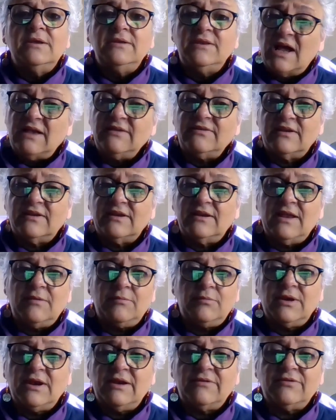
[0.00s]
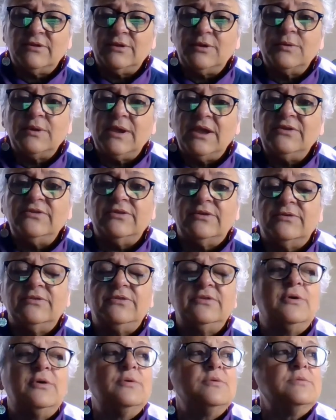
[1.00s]
does it at whatever location.
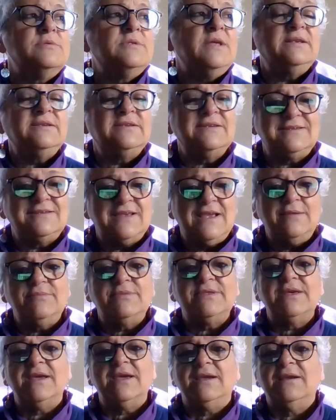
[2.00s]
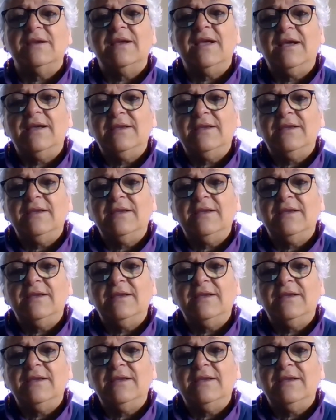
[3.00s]
So that's the same thing.